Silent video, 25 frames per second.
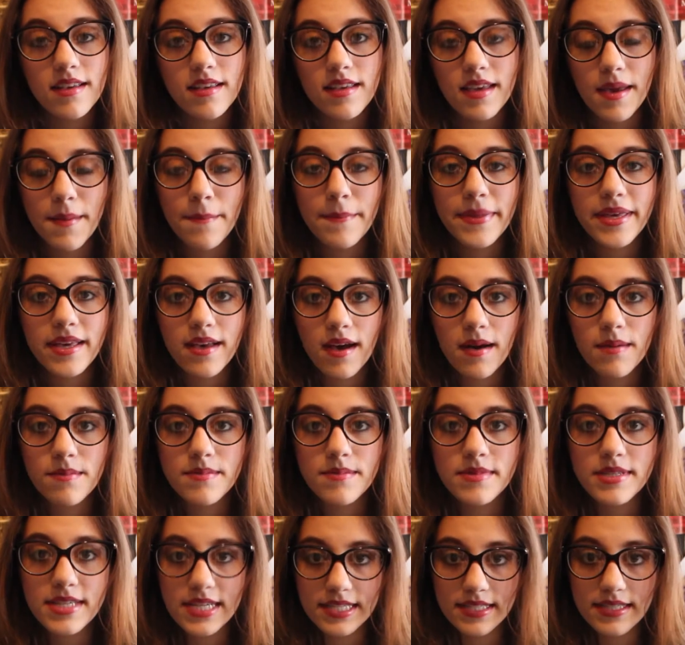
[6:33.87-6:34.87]
can
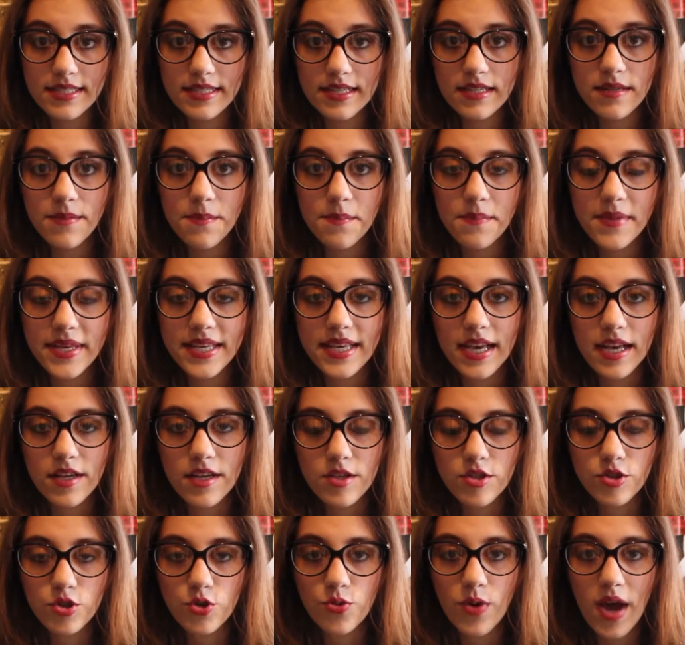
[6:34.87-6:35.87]
become distant
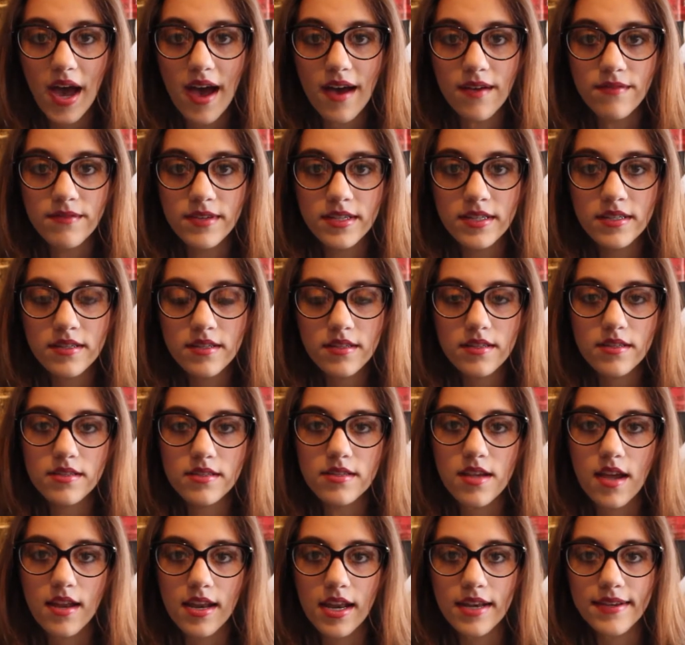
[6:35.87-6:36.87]
because you
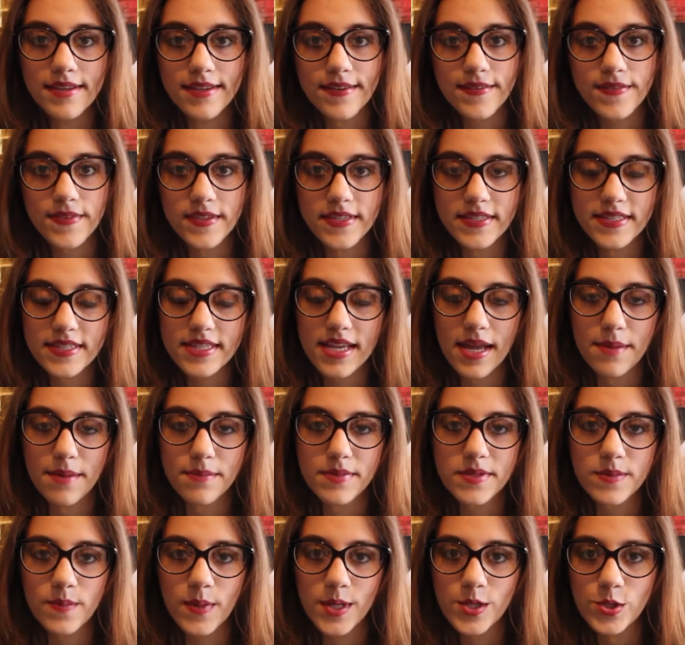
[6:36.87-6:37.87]
haven't done any of the
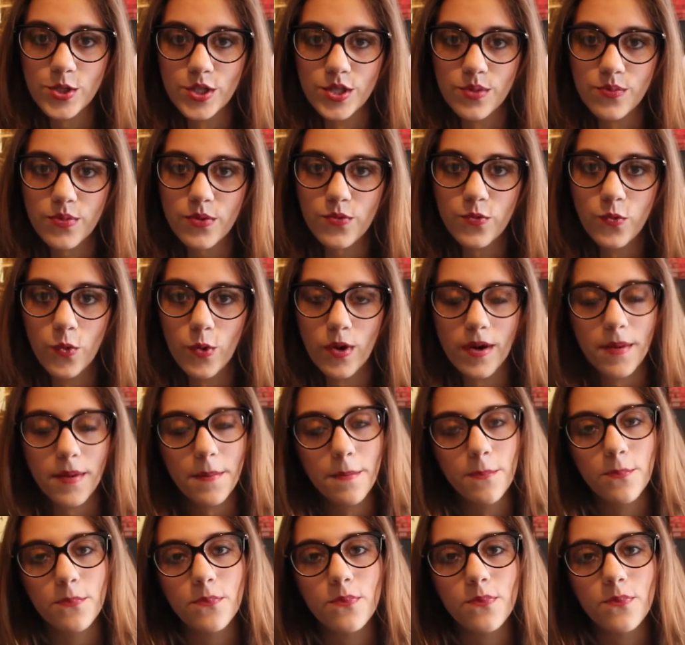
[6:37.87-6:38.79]
steps mentioned before,